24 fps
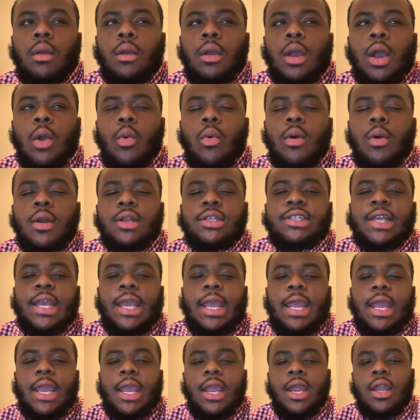want to say
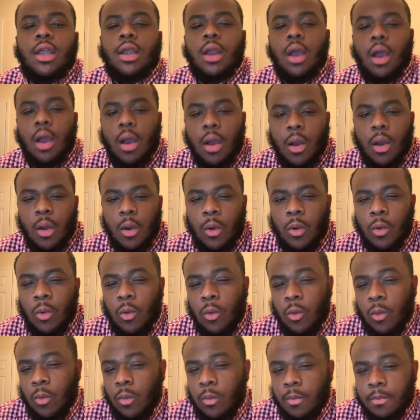
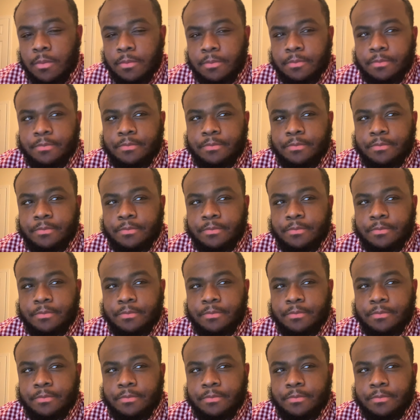in-home.